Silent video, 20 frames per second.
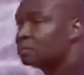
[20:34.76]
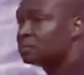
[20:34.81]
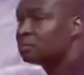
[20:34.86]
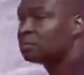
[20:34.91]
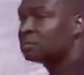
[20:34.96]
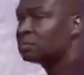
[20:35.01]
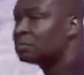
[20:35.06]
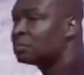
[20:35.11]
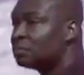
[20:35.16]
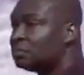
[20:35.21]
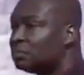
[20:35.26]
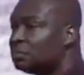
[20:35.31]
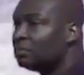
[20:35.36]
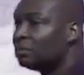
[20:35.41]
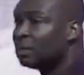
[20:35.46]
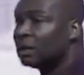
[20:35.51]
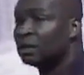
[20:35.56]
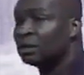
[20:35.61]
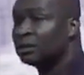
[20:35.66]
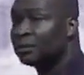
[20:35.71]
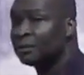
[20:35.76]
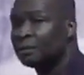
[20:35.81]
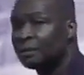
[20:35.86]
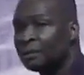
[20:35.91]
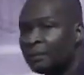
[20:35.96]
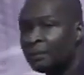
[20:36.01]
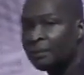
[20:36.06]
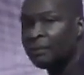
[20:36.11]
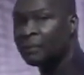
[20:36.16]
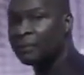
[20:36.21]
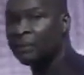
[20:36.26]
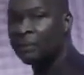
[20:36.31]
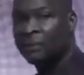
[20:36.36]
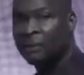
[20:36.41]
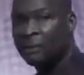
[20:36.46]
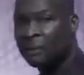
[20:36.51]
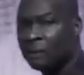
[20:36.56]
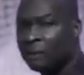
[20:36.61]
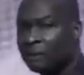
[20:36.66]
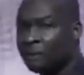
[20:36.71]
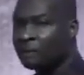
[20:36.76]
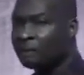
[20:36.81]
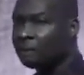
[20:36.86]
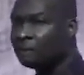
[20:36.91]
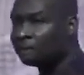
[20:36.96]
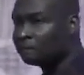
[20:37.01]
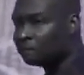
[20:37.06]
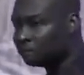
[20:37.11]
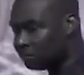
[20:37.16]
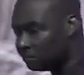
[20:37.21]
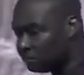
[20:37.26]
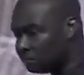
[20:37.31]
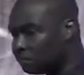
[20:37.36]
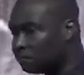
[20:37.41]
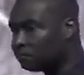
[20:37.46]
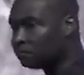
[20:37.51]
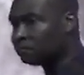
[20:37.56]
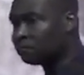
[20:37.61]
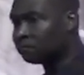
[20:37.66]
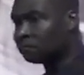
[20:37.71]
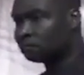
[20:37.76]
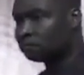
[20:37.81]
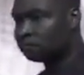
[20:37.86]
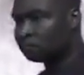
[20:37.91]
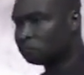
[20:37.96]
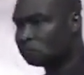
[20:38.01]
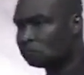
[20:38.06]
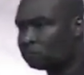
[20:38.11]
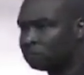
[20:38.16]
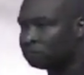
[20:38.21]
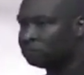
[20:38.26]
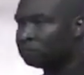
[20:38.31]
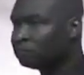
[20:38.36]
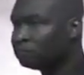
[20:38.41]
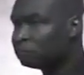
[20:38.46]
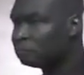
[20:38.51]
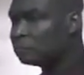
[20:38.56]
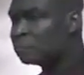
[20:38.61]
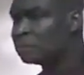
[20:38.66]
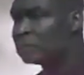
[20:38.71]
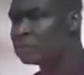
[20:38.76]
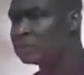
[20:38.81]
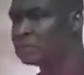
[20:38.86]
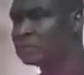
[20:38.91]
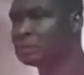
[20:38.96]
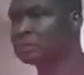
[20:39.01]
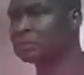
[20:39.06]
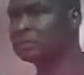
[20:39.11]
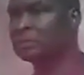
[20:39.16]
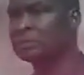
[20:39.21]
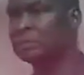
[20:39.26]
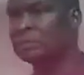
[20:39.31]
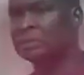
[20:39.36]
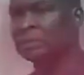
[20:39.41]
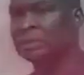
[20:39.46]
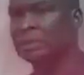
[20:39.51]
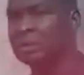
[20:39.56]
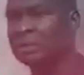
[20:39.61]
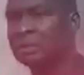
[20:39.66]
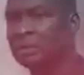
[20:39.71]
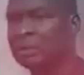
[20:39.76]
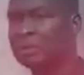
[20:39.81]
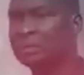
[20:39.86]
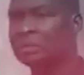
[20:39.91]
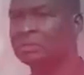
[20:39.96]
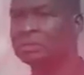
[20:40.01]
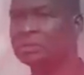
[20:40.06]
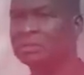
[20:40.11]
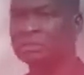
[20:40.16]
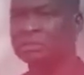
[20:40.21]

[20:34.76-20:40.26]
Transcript: No one is speaking in this clip.